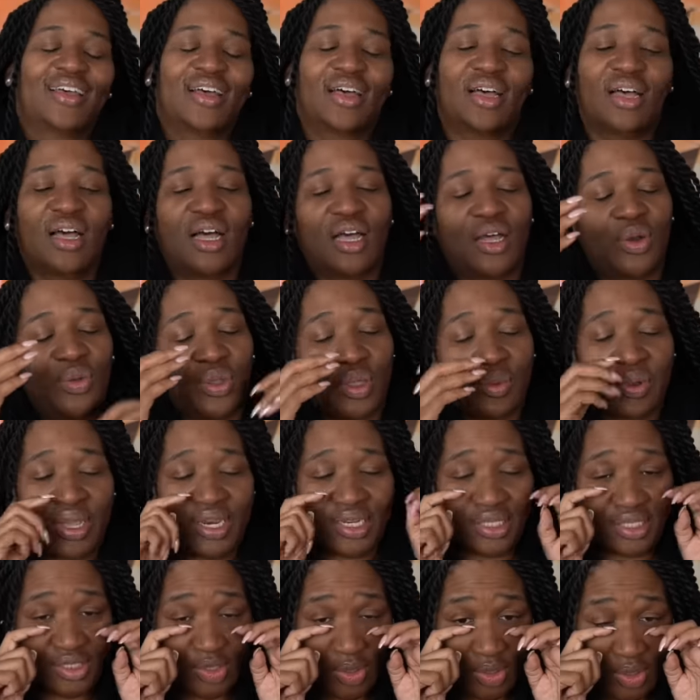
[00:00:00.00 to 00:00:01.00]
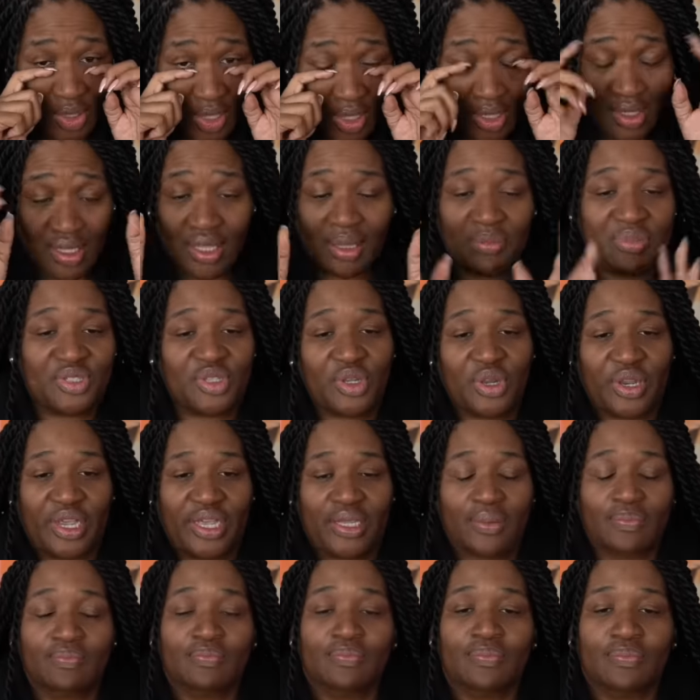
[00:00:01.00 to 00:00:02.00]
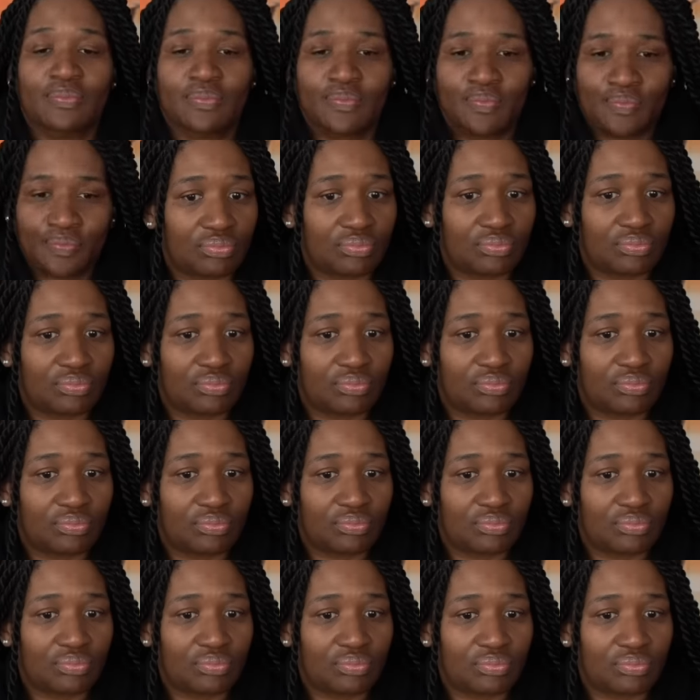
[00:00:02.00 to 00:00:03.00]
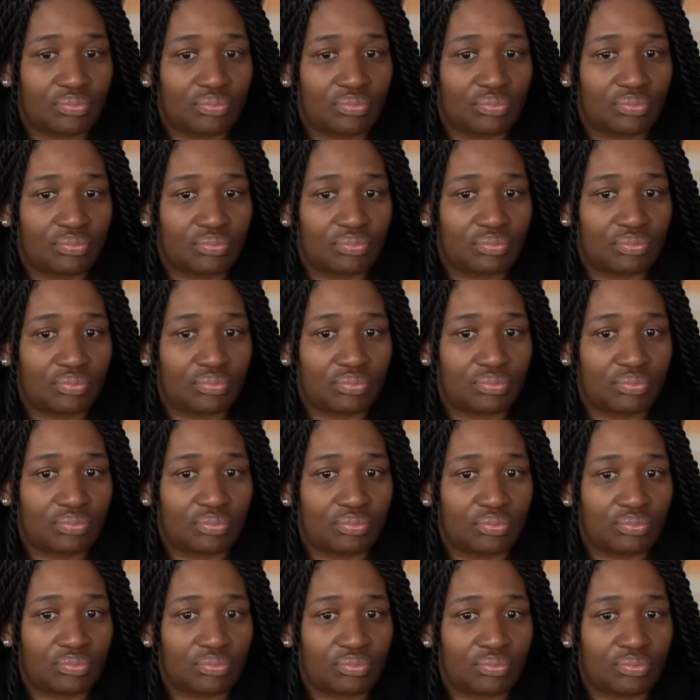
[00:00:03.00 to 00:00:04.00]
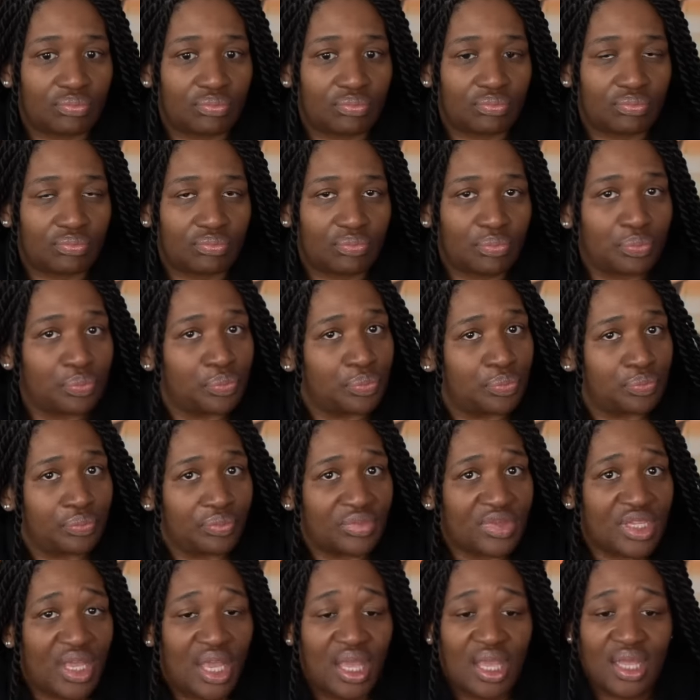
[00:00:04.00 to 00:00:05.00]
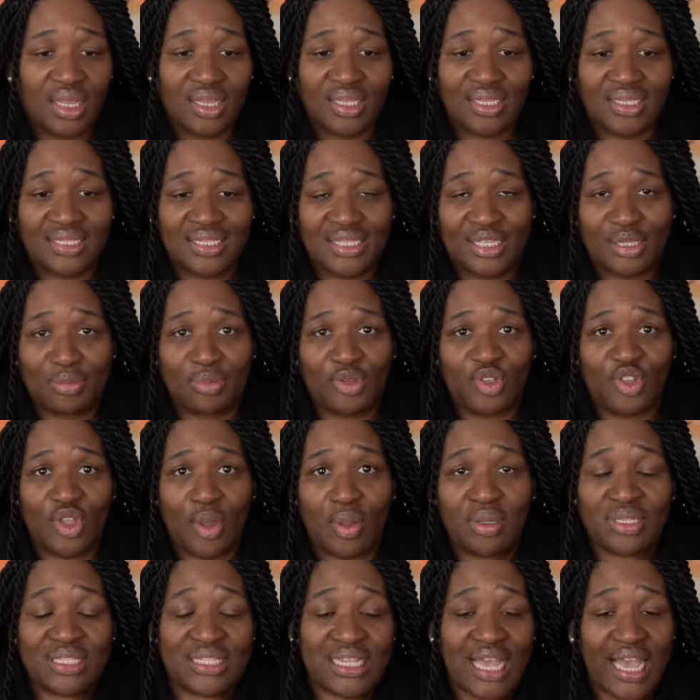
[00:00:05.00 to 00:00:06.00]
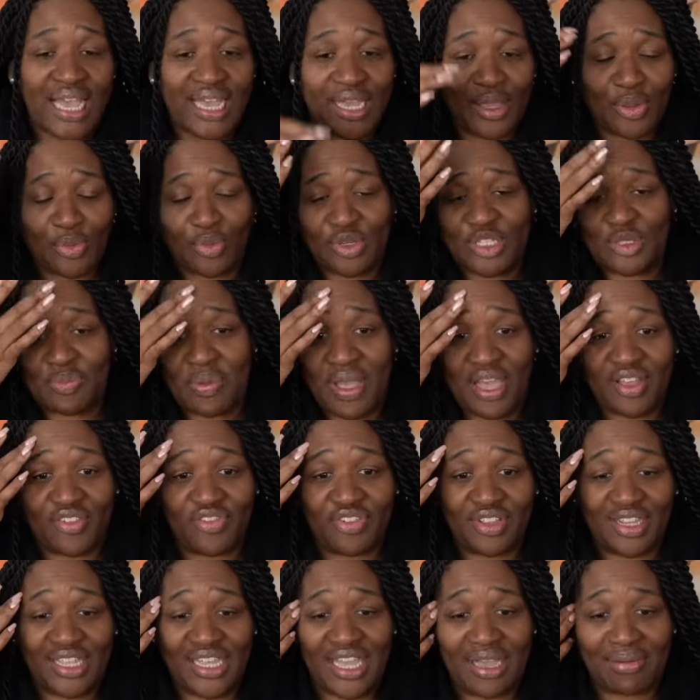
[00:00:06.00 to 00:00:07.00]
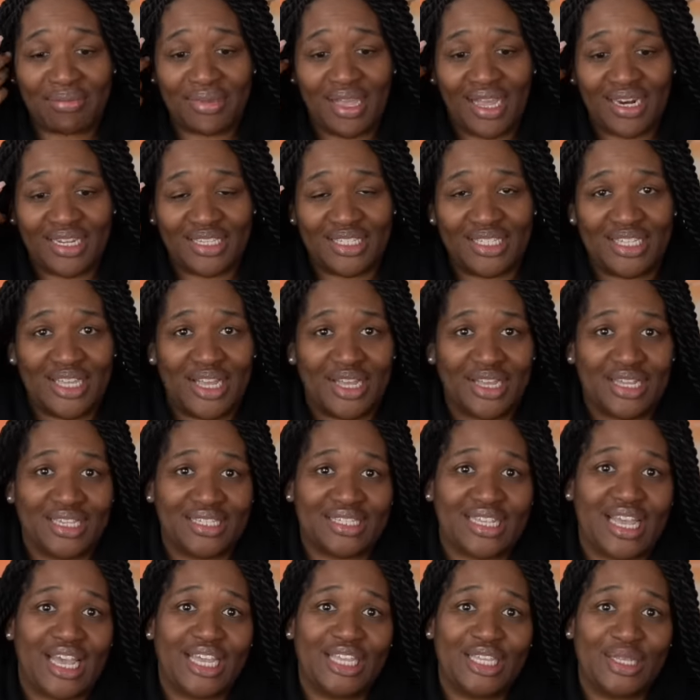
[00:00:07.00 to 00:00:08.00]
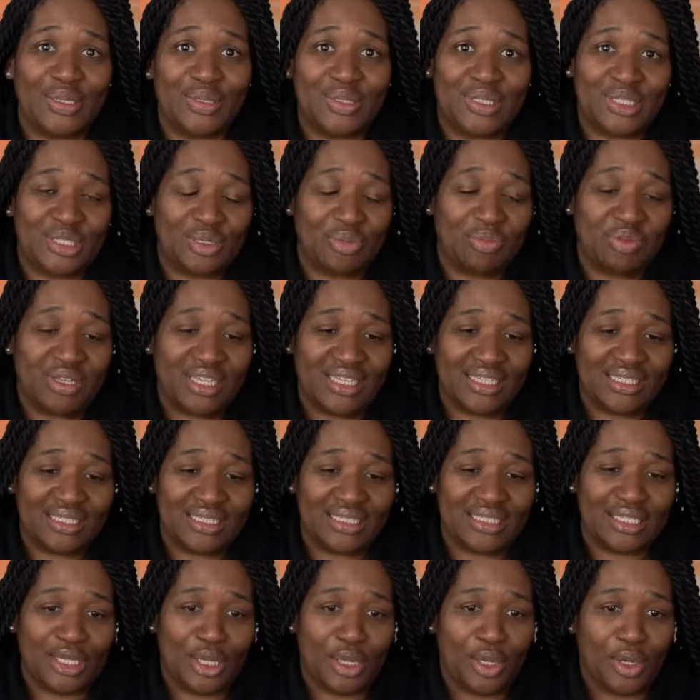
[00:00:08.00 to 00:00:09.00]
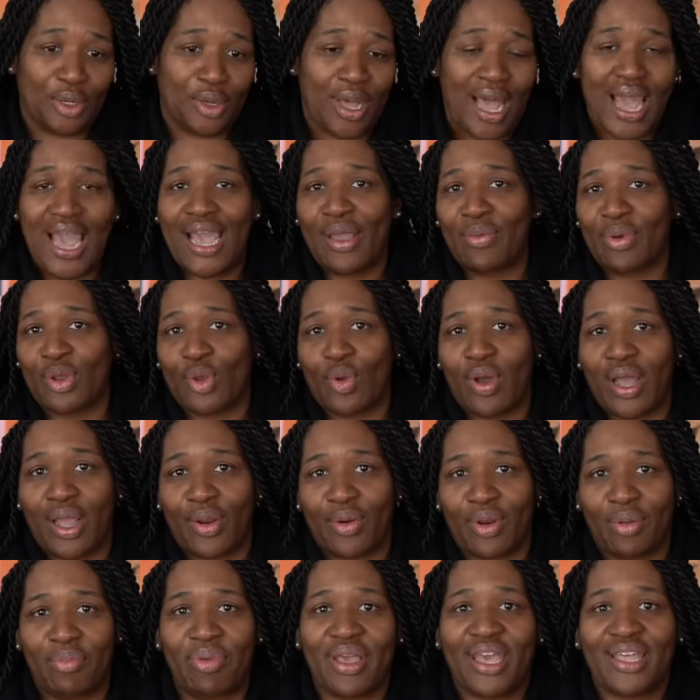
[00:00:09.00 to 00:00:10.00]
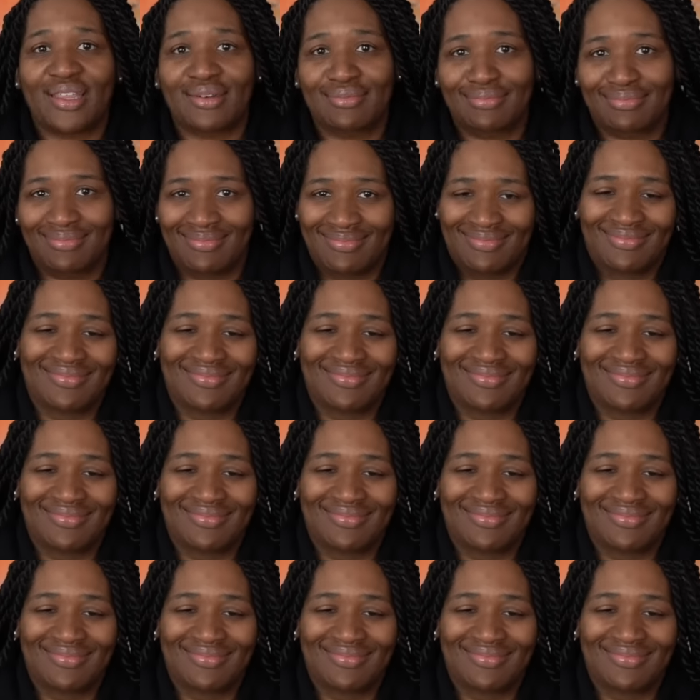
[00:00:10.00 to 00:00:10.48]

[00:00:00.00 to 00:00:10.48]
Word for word: Ah, oh, we waited so long. I'm sorry. Looks like we found a place to stay for the night. Listen, Michonne's like, respectfully, I'm not as young as I used to be, so I require a bed.